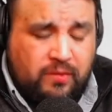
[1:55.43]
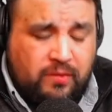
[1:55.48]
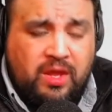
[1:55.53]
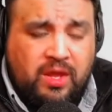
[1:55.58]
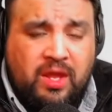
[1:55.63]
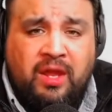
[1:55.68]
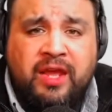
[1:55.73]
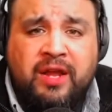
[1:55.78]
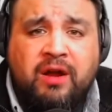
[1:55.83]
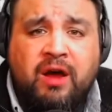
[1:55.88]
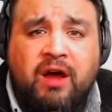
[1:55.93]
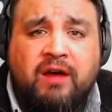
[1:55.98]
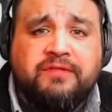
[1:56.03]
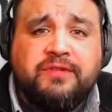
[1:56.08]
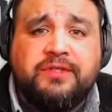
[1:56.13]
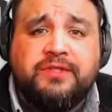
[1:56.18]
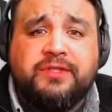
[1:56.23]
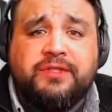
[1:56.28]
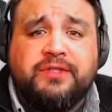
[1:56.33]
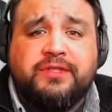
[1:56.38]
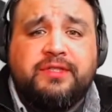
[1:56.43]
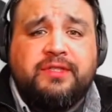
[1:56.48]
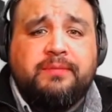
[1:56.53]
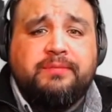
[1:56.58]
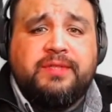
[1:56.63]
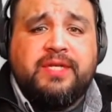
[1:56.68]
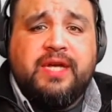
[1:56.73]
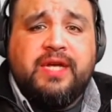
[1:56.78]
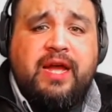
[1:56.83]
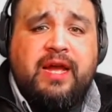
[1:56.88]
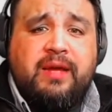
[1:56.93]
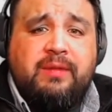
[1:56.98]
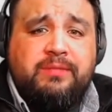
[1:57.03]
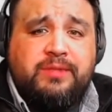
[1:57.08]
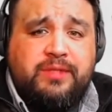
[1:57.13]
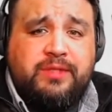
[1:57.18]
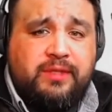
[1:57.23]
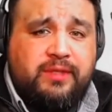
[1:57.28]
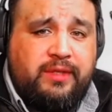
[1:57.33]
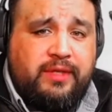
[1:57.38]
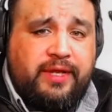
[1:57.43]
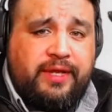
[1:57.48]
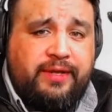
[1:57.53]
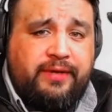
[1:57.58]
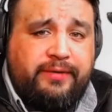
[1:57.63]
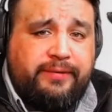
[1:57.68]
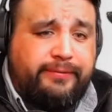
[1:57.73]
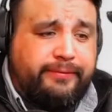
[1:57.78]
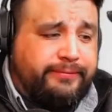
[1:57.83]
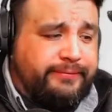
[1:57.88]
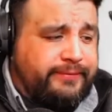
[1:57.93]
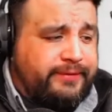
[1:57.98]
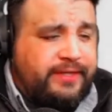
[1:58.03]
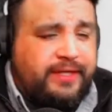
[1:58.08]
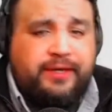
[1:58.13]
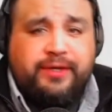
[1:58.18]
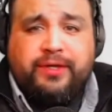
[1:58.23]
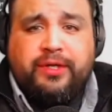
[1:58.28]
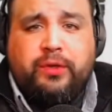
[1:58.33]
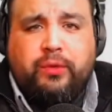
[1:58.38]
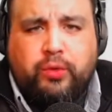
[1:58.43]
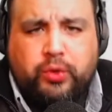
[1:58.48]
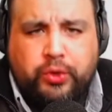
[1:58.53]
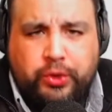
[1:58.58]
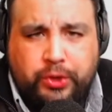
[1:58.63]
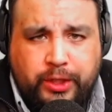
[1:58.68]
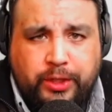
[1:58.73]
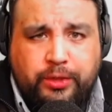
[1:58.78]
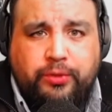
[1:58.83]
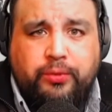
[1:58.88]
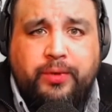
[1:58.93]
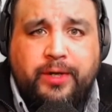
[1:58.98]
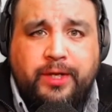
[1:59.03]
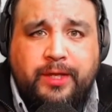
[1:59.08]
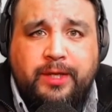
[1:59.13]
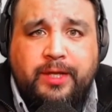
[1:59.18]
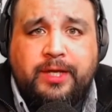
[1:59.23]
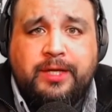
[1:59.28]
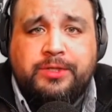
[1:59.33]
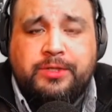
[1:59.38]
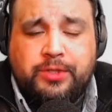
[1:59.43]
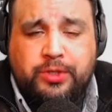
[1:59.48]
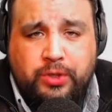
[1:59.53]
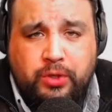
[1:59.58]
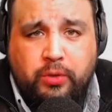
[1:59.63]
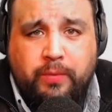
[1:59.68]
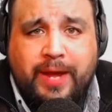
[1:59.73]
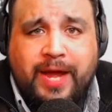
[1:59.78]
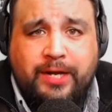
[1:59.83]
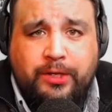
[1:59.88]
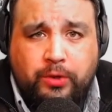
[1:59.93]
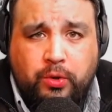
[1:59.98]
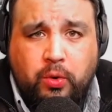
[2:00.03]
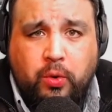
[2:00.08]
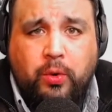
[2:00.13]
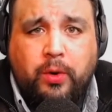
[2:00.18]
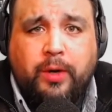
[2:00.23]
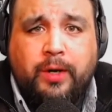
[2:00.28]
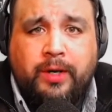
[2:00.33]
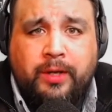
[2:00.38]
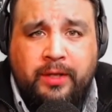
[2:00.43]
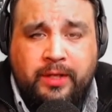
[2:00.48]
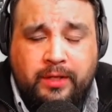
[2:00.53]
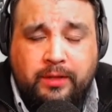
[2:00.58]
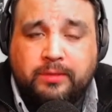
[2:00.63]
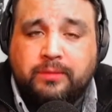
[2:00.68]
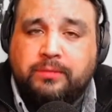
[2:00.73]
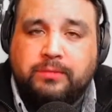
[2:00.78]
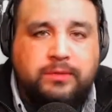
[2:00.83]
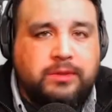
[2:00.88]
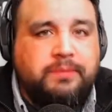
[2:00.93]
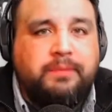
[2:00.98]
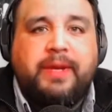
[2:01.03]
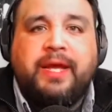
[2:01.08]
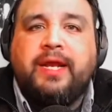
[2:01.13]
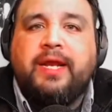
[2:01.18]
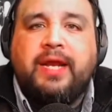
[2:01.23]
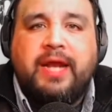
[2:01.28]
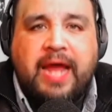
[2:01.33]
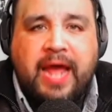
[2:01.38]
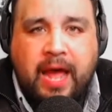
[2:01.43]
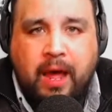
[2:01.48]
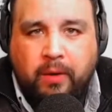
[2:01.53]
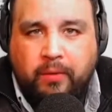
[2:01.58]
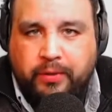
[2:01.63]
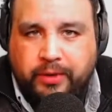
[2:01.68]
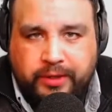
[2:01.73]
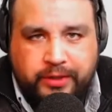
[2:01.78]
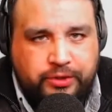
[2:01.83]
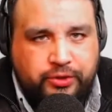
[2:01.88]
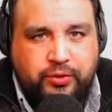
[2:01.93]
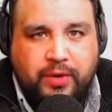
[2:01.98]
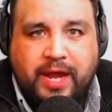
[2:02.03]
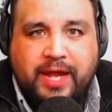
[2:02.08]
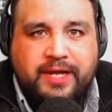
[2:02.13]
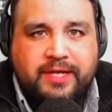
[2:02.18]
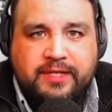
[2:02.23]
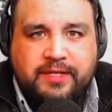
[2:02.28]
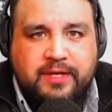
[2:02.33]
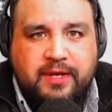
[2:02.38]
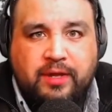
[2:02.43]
And officers, sometimes they'll tell you, well, you get 3 of these and you go back to court, and they'll spend an hour to try to tell